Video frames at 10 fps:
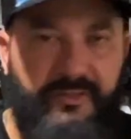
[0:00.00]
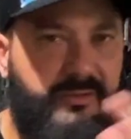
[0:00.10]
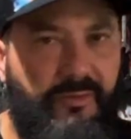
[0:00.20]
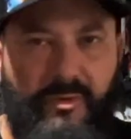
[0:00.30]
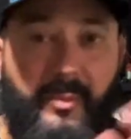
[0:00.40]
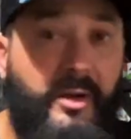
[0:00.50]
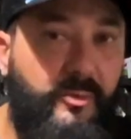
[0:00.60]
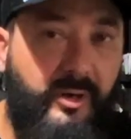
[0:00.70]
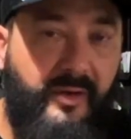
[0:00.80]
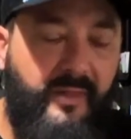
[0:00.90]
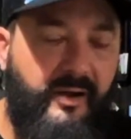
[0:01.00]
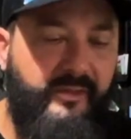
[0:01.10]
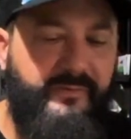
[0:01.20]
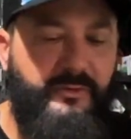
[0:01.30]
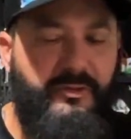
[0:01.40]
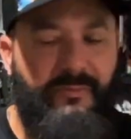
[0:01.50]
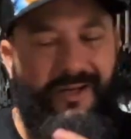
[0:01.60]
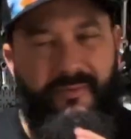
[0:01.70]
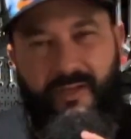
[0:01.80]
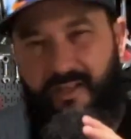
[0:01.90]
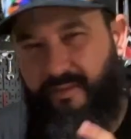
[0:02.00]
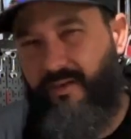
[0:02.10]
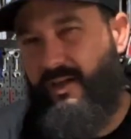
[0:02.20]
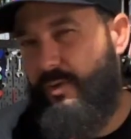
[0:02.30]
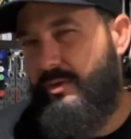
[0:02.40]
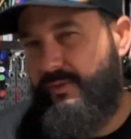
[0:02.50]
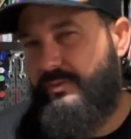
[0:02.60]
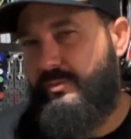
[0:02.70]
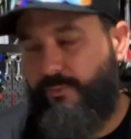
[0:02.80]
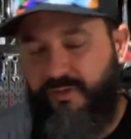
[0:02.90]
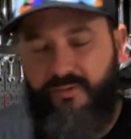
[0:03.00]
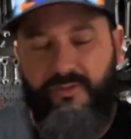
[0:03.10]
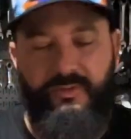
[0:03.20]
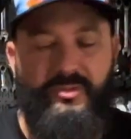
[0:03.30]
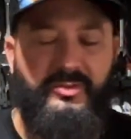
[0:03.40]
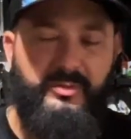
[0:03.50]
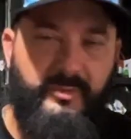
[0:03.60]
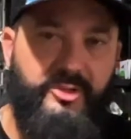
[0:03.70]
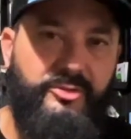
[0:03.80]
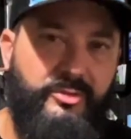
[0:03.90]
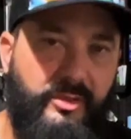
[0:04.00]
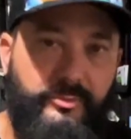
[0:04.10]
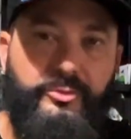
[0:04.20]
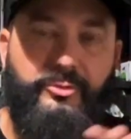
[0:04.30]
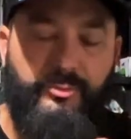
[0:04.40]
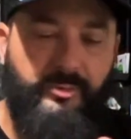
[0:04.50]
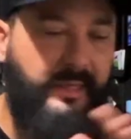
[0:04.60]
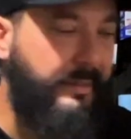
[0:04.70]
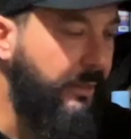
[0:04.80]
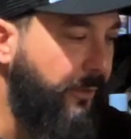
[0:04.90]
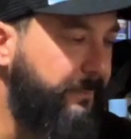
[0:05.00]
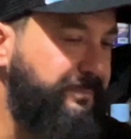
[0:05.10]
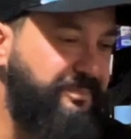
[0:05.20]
So I might work on that in the future, but I feel like I want to do some research just to make sure I don't screw anything up.